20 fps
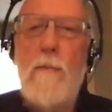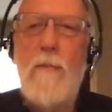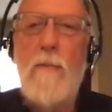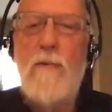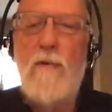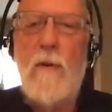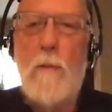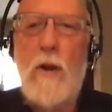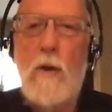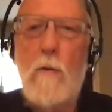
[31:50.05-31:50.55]

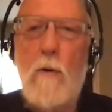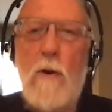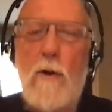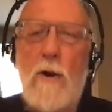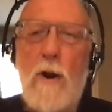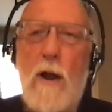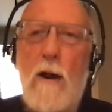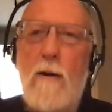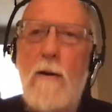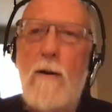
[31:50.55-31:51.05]
Somebody wrote
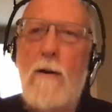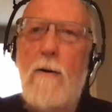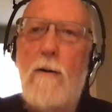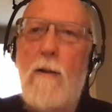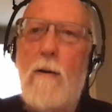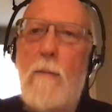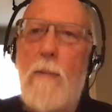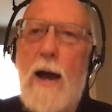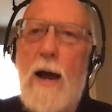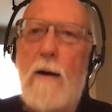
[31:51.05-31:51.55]
an
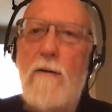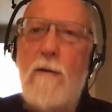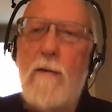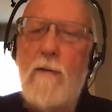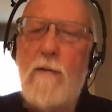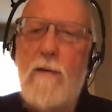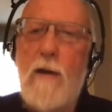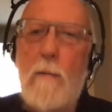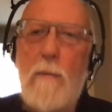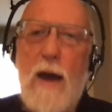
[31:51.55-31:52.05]
article
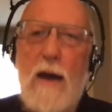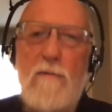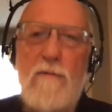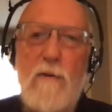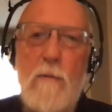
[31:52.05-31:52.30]
about